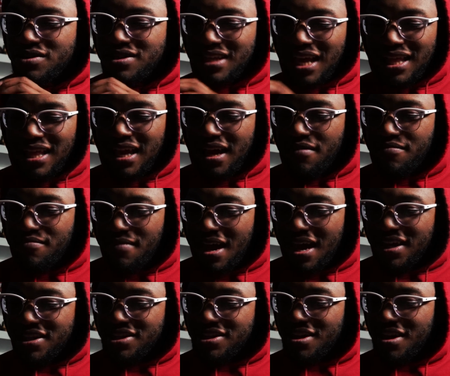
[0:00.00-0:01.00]
it's not like a
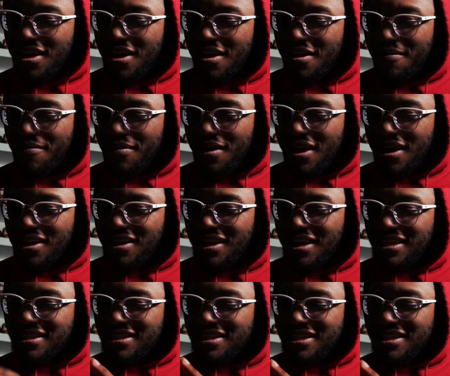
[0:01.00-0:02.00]
mesh. But
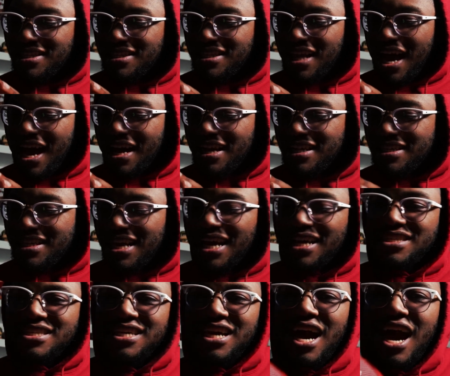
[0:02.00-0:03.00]
this design, this
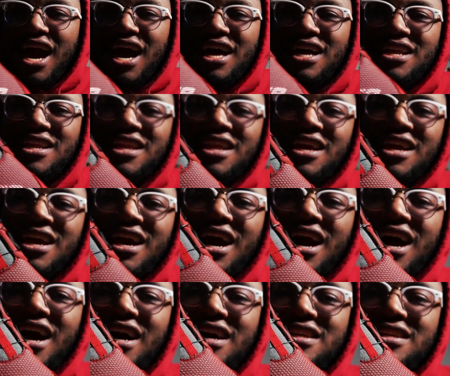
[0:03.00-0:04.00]
hexagon
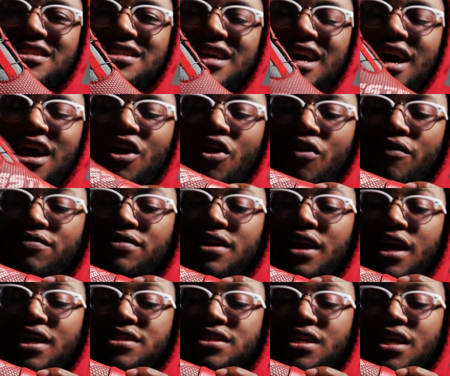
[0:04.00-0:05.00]
design, hopefully
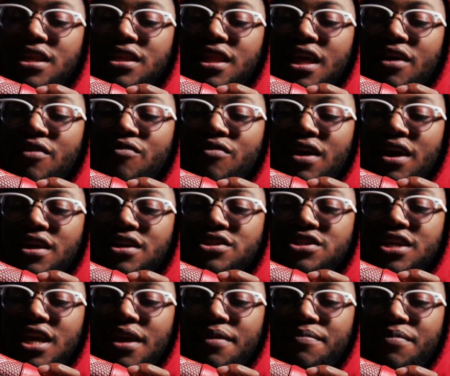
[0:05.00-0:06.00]
I said that right
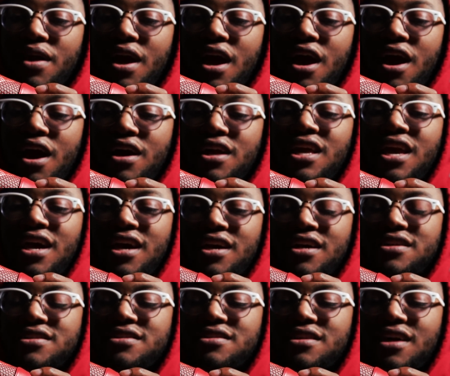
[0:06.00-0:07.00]
shape. Yeah,
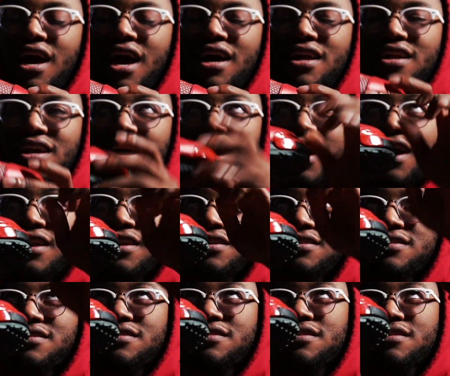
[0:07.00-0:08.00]
because octagon
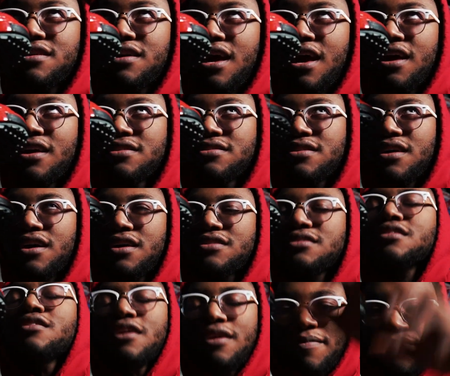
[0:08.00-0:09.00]
is 8
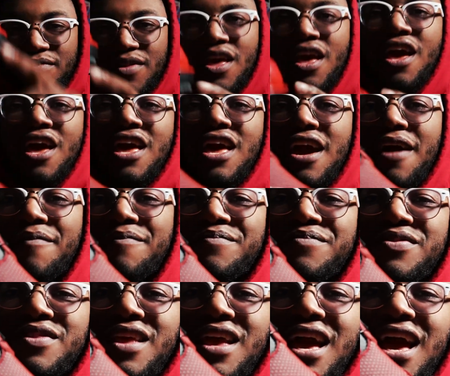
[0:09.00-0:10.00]
sides. Yeah.
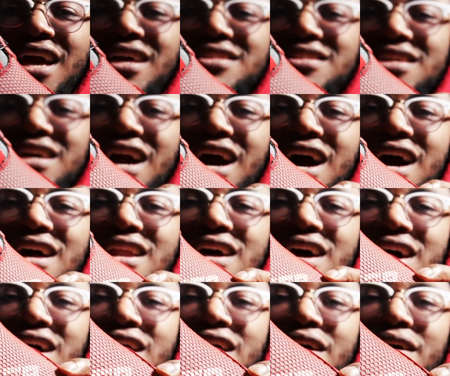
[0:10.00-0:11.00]

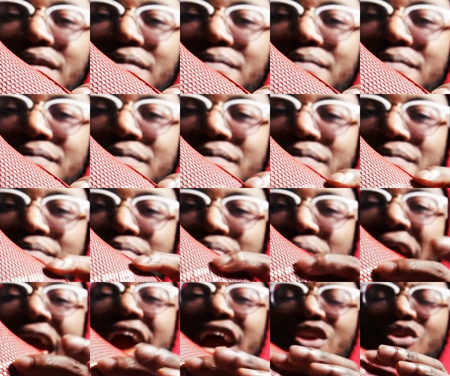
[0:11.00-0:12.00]
Hexagon
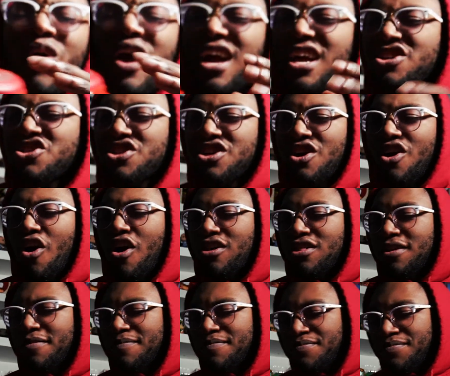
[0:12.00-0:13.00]
panel, I guess you could call
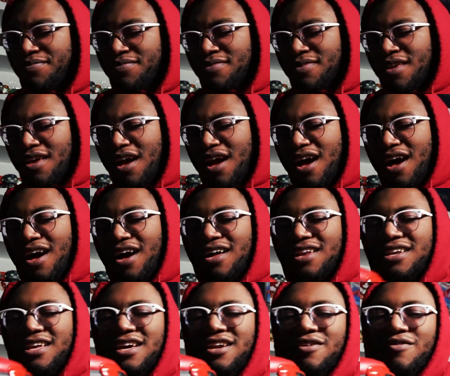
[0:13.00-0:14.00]
it.
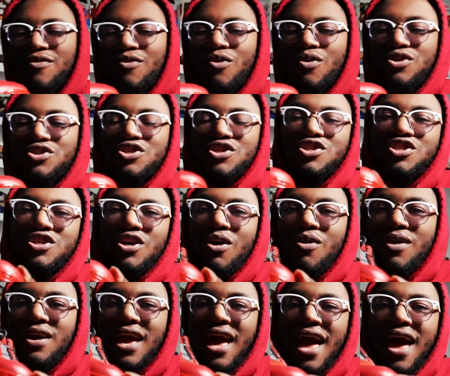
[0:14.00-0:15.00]
Then, of course, your toe
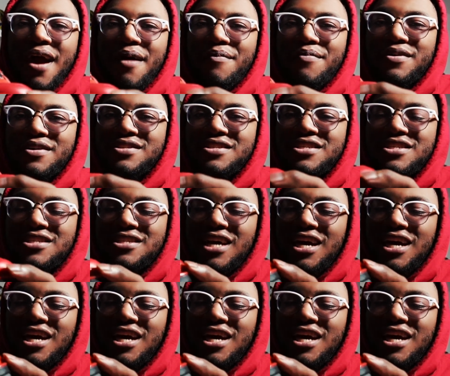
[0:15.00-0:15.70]
cap is this